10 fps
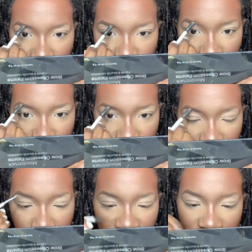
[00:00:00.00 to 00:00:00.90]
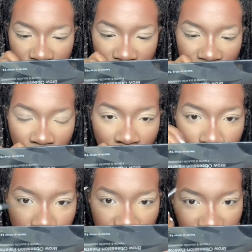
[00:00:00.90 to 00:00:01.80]
We want to try to give it like an
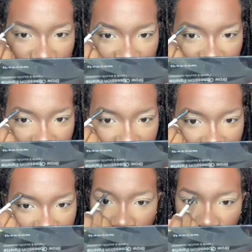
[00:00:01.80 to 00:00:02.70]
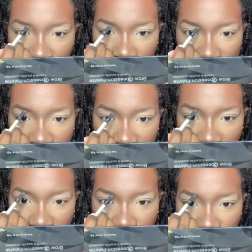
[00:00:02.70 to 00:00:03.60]
ombre effect. You're going to take that
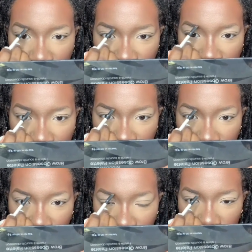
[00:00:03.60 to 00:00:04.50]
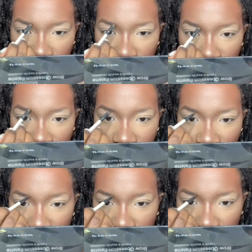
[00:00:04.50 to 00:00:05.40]
extra product and you're going to
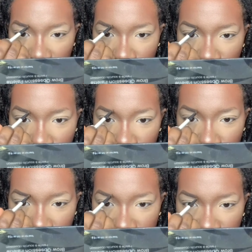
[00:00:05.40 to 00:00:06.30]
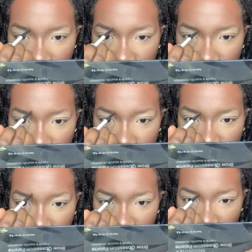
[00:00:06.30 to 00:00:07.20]
kind of go and draw these
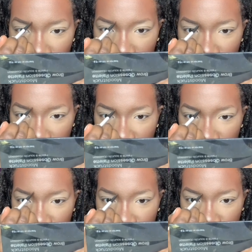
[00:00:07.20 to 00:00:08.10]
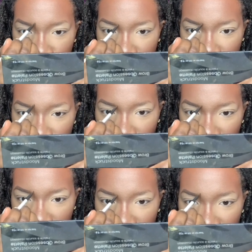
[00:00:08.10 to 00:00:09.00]
vertical, super
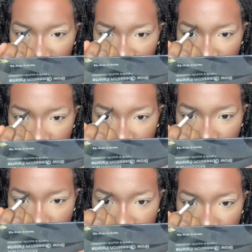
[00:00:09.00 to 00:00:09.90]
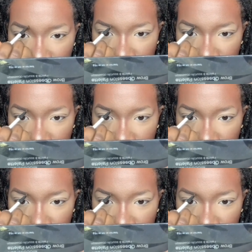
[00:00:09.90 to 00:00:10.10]
soft, like hair strokes.